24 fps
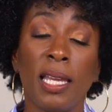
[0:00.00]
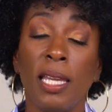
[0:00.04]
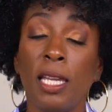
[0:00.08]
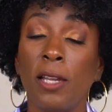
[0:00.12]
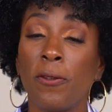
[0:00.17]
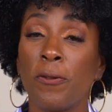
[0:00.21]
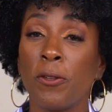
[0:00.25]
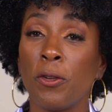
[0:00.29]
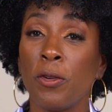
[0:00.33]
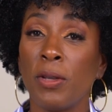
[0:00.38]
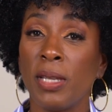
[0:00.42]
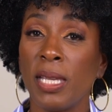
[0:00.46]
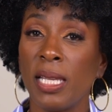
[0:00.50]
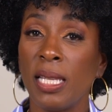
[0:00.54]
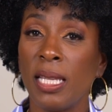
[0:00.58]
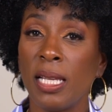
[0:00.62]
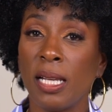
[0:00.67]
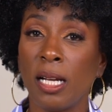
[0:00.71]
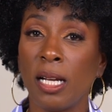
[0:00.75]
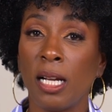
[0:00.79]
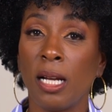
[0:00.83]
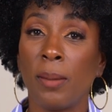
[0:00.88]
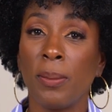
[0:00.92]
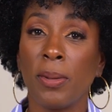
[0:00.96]
If you're
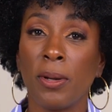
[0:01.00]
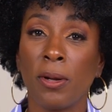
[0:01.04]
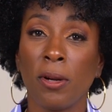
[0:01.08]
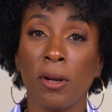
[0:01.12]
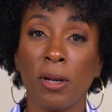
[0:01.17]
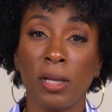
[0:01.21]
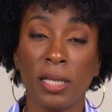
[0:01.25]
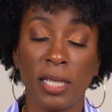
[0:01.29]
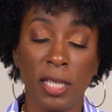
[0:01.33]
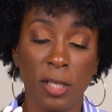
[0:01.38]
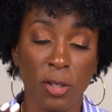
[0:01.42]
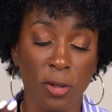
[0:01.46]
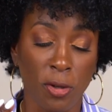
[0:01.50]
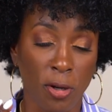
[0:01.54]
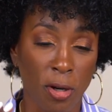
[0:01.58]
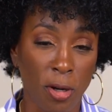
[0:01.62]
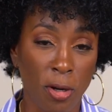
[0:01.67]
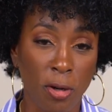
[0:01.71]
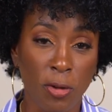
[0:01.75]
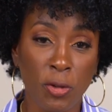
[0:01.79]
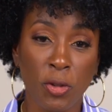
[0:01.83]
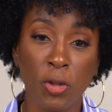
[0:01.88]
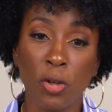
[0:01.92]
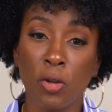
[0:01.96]
getting up early and you're
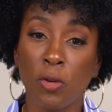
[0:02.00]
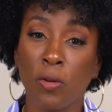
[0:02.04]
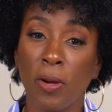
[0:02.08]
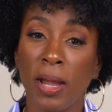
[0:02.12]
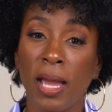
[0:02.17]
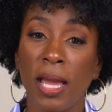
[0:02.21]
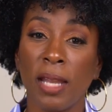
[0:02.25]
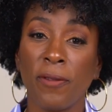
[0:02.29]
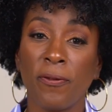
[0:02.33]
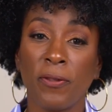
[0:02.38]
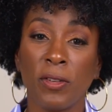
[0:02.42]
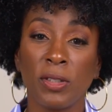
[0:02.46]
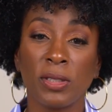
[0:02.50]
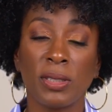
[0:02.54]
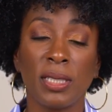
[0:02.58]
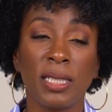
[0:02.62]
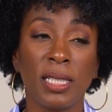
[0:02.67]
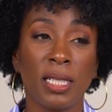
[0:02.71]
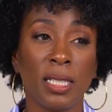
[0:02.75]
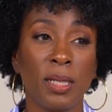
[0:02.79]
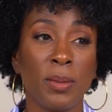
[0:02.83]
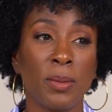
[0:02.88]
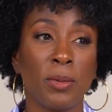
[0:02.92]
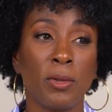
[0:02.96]
on your grind first
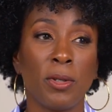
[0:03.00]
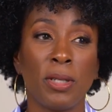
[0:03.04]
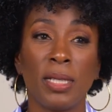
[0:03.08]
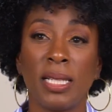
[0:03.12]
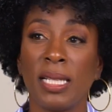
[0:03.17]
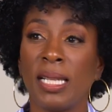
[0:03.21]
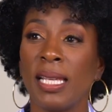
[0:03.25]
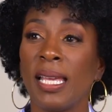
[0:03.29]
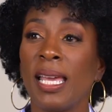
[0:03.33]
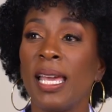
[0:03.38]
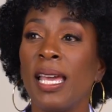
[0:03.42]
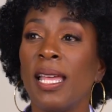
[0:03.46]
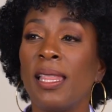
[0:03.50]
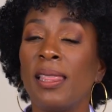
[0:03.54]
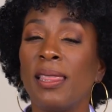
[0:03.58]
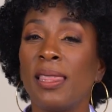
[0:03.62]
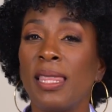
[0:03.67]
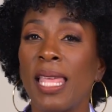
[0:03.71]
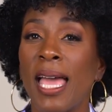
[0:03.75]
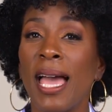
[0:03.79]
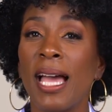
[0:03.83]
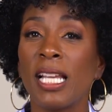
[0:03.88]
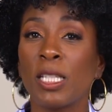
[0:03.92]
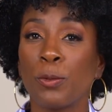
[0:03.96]
thing in the morning,
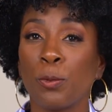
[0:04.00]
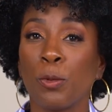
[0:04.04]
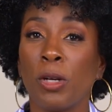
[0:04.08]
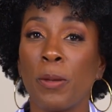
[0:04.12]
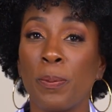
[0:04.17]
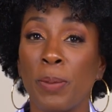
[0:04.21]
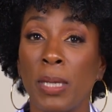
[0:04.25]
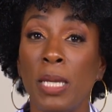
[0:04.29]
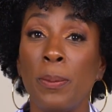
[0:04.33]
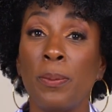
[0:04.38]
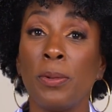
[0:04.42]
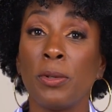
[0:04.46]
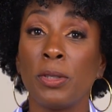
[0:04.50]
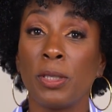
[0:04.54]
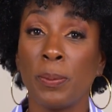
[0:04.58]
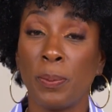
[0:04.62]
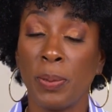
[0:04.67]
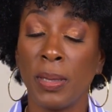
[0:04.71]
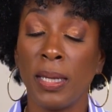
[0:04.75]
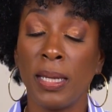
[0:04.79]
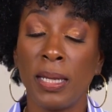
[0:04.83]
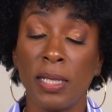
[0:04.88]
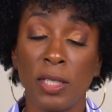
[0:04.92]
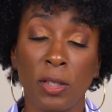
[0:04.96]
that's what people
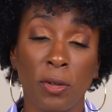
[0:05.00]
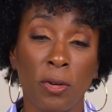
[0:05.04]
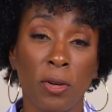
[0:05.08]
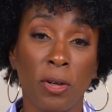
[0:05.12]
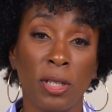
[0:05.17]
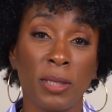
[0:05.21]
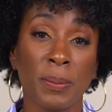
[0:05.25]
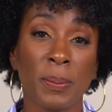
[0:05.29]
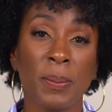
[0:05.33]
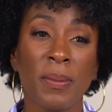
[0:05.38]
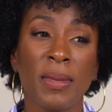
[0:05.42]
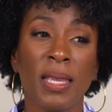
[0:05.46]
depend on.